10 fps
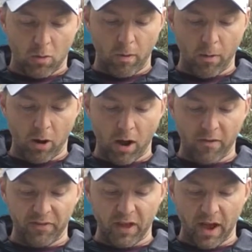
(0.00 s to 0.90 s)
We were
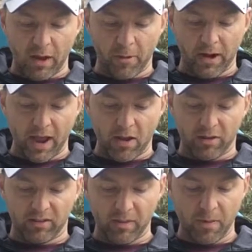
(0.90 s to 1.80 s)
off the highway now,
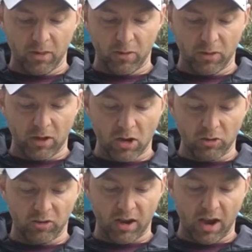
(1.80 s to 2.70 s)
zipping through the
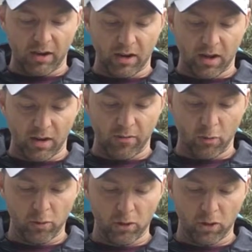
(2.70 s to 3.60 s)
countryside of
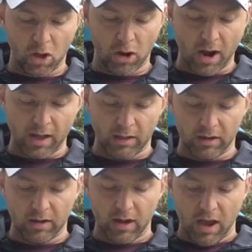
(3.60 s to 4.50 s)
northern Long Island.